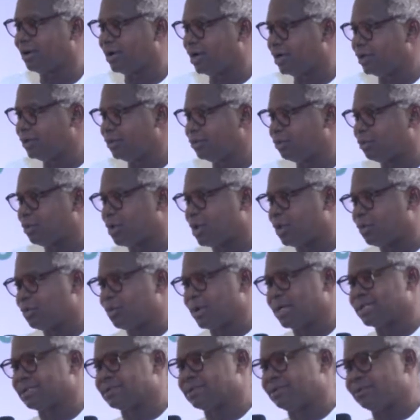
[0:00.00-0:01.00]
all the
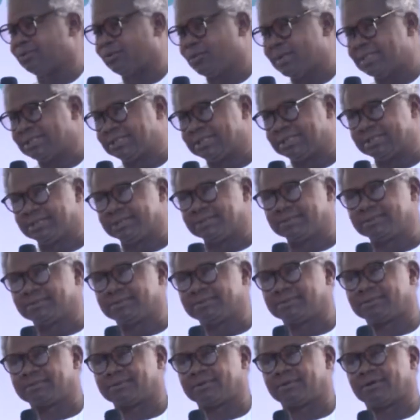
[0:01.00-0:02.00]
war we're
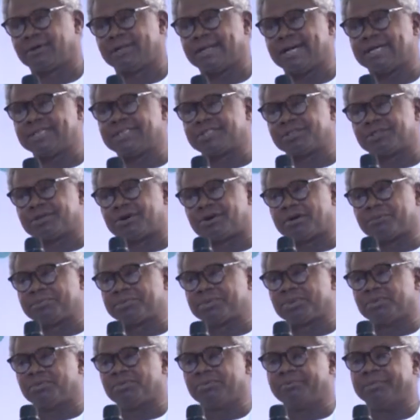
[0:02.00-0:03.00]
waging on
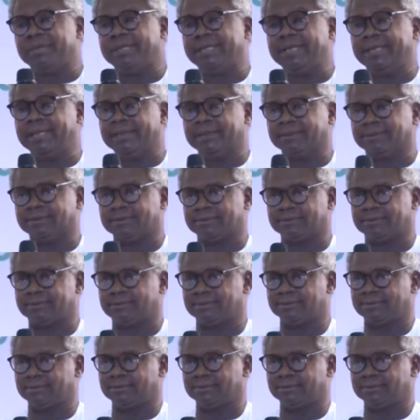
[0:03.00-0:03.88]
anti-corruption will be nil.